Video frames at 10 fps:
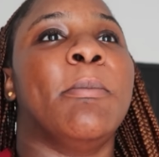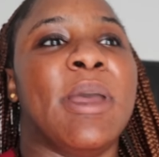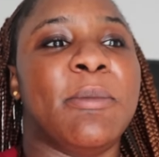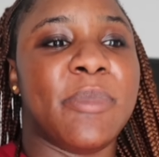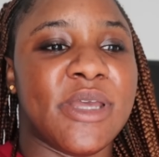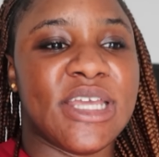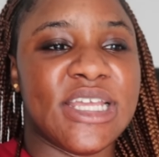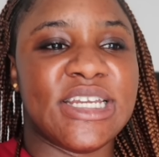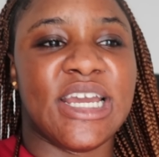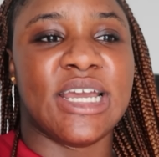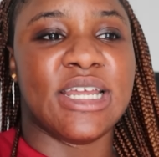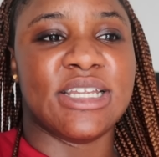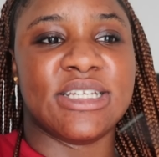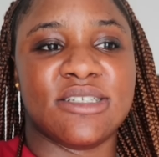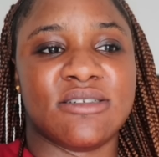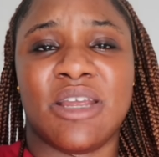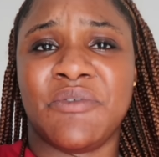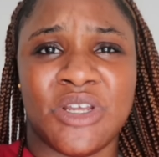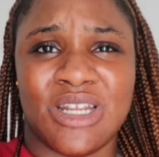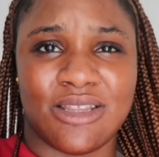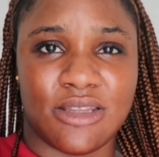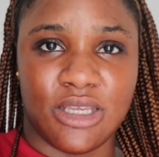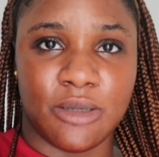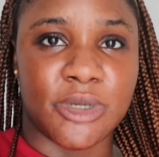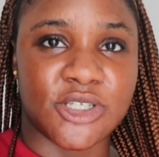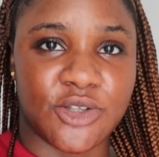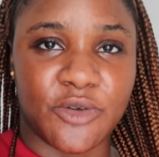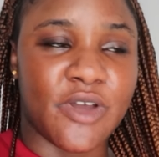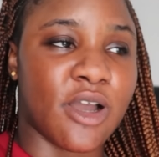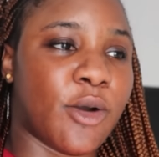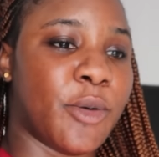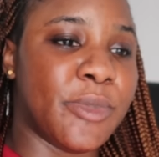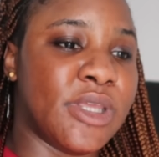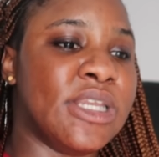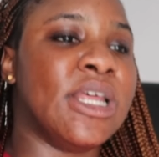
my bed and every other thing, my stuff are coming.